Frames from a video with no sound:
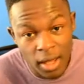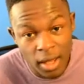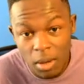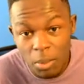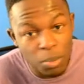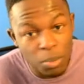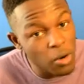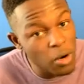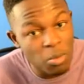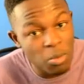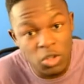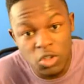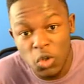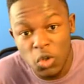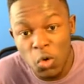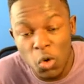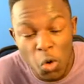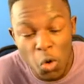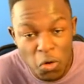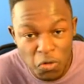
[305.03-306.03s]
I'm pretty much
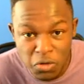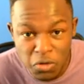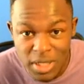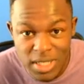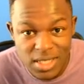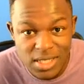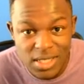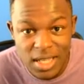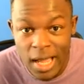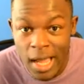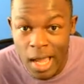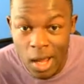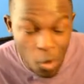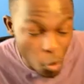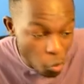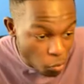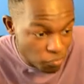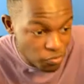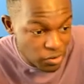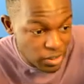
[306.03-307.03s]
all over this guy,
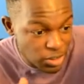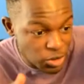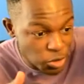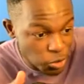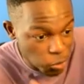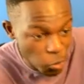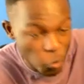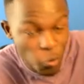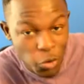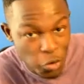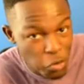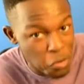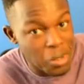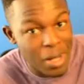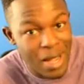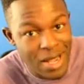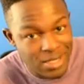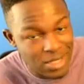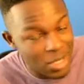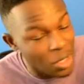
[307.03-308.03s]
hopefully showing you
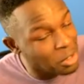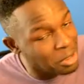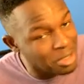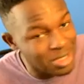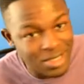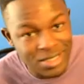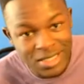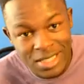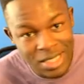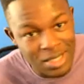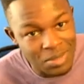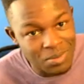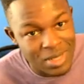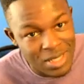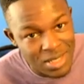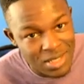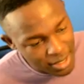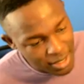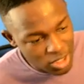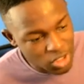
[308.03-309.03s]
guys how good the team
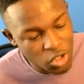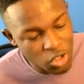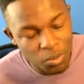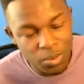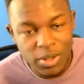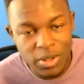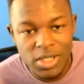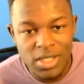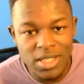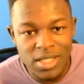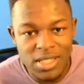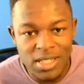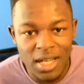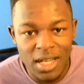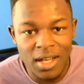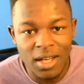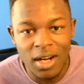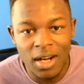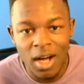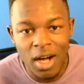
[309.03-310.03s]
is. Let's jump into the
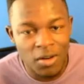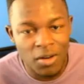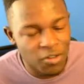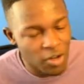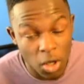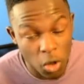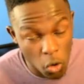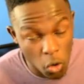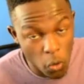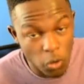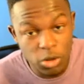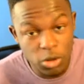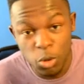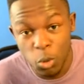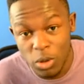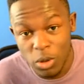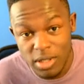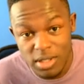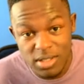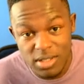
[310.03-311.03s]
second half and go on to
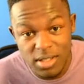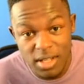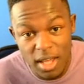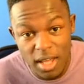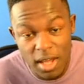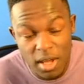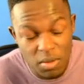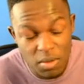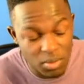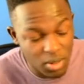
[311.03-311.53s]
win this game.